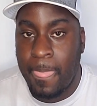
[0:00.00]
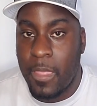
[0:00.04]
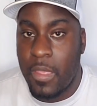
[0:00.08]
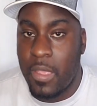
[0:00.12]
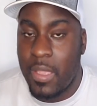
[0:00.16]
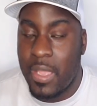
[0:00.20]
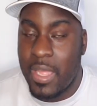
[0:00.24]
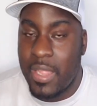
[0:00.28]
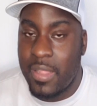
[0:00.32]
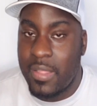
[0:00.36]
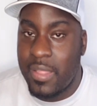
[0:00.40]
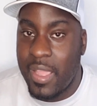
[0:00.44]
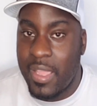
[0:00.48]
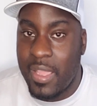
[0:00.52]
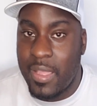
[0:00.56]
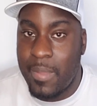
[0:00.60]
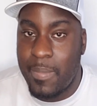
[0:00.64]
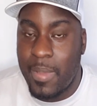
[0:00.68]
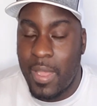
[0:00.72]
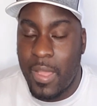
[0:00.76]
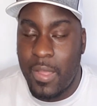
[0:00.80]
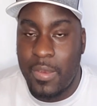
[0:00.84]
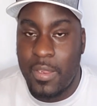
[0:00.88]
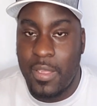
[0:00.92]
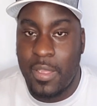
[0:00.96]
You got to think
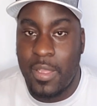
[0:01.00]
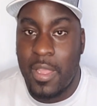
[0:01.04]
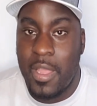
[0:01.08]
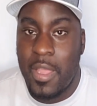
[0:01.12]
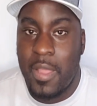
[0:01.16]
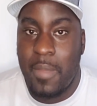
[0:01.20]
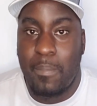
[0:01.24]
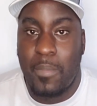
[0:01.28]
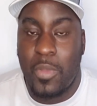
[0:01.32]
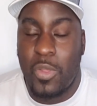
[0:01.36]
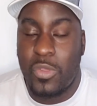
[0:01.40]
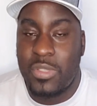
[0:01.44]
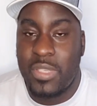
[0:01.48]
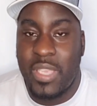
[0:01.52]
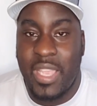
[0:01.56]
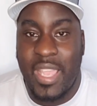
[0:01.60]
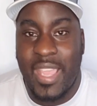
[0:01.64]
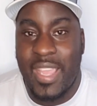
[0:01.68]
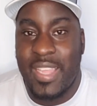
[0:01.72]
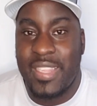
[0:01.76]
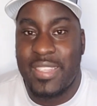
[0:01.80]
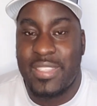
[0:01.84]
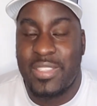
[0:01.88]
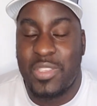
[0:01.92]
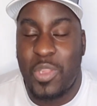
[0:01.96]
about it. Most
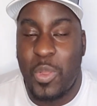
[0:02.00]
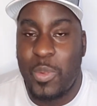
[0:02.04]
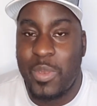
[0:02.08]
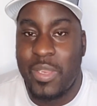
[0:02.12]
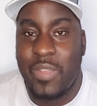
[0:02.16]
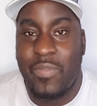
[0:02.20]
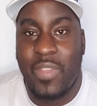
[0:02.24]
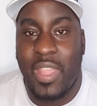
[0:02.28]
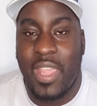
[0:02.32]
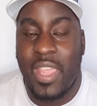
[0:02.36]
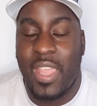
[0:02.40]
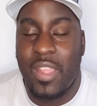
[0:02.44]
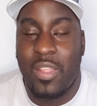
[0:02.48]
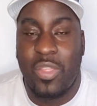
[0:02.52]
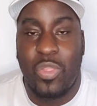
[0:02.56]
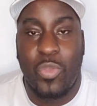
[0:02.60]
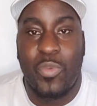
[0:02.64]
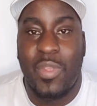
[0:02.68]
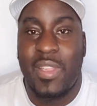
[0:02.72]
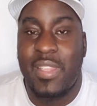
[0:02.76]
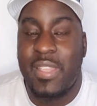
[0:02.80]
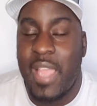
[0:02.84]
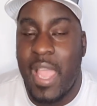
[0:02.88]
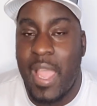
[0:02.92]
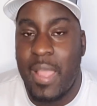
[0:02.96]
kids don't even hit
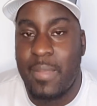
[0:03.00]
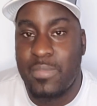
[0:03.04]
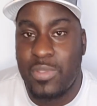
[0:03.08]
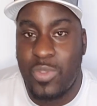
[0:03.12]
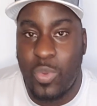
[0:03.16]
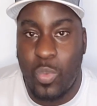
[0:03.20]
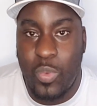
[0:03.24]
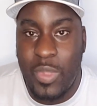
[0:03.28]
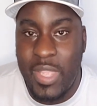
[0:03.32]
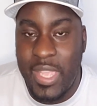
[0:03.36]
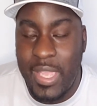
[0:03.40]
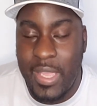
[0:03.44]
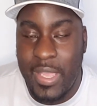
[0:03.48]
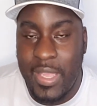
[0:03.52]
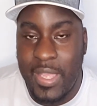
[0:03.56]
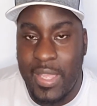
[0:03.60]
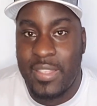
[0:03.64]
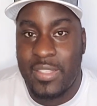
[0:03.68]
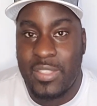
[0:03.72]
three times a week.